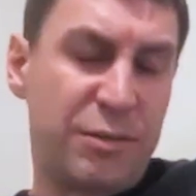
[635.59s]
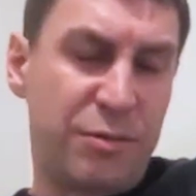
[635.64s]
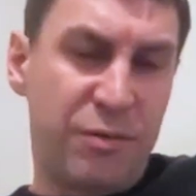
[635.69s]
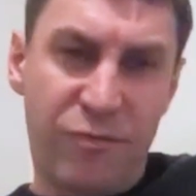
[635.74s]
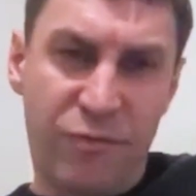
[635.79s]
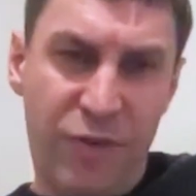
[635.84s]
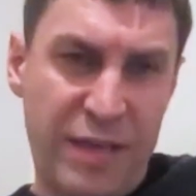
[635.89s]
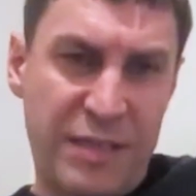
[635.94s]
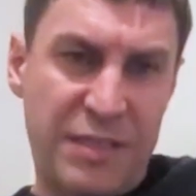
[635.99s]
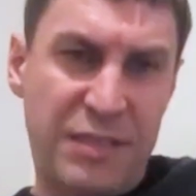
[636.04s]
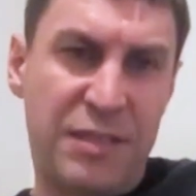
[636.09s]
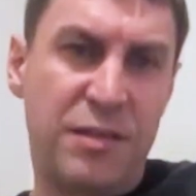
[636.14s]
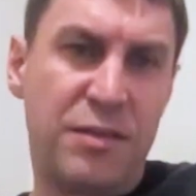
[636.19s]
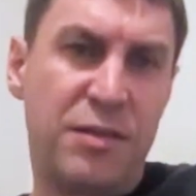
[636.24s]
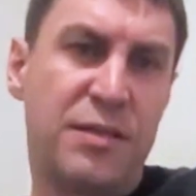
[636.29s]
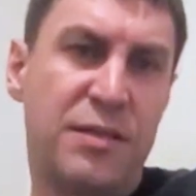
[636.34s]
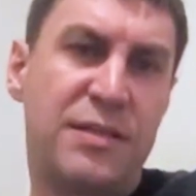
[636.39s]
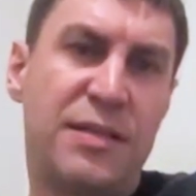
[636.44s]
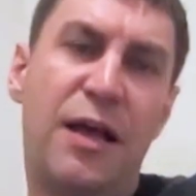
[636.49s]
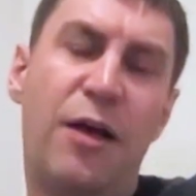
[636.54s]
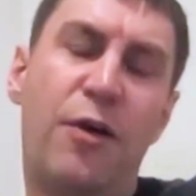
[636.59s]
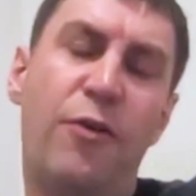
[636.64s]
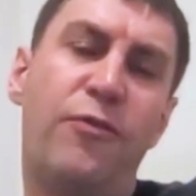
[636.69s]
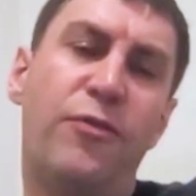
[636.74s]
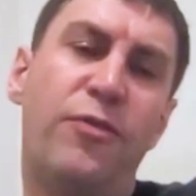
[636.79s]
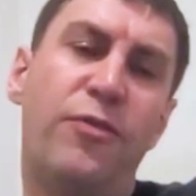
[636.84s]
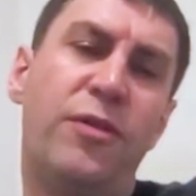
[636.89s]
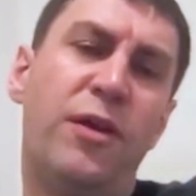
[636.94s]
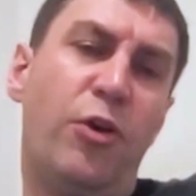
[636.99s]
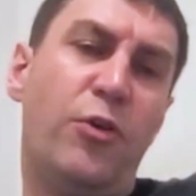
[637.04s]
to invest in
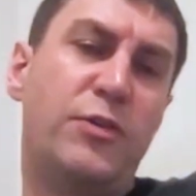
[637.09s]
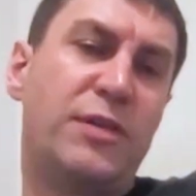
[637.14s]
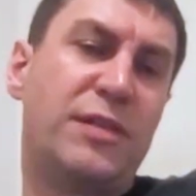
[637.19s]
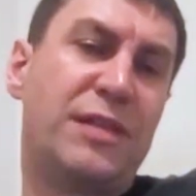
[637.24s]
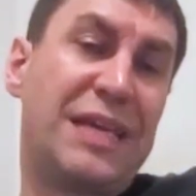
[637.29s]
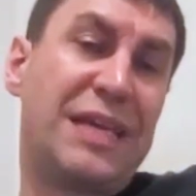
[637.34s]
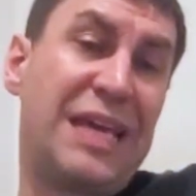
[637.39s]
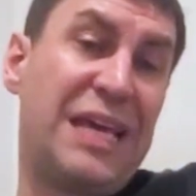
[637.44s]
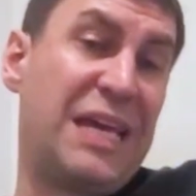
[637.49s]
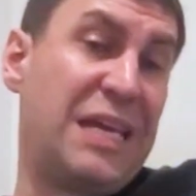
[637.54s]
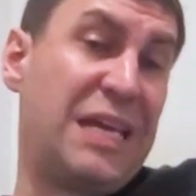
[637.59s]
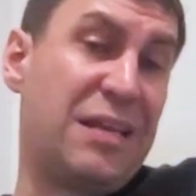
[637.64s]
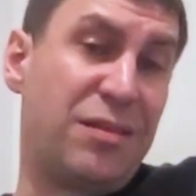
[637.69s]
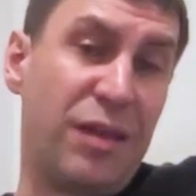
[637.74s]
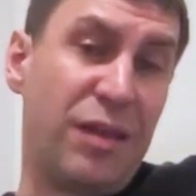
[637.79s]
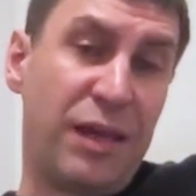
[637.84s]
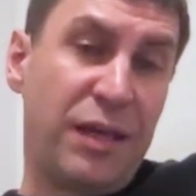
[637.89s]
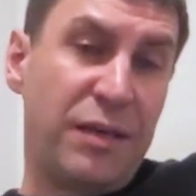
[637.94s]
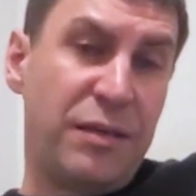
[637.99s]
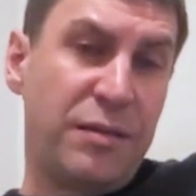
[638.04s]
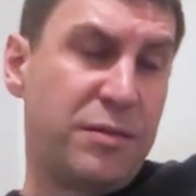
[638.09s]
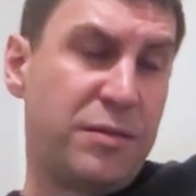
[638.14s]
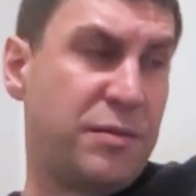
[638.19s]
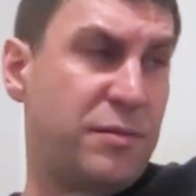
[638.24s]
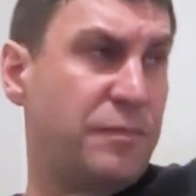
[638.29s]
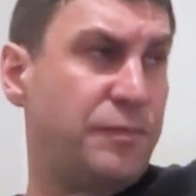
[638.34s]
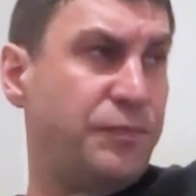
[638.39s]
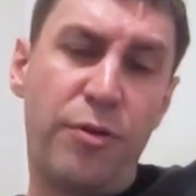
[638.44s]
yourself and those are the key things